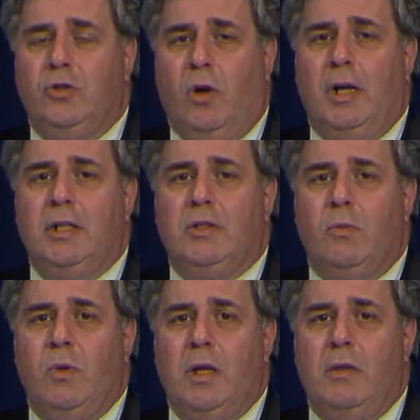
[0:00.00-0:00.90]
drugs
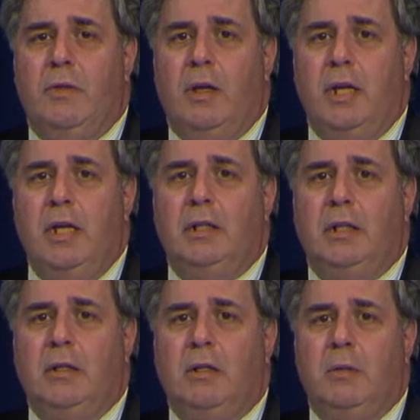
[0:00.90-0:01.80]
with
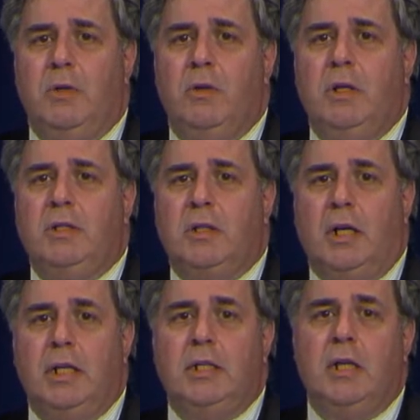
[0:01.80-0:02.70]
Healing Community
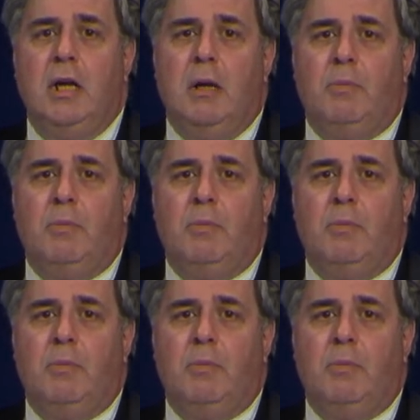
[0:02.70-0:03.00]
Studies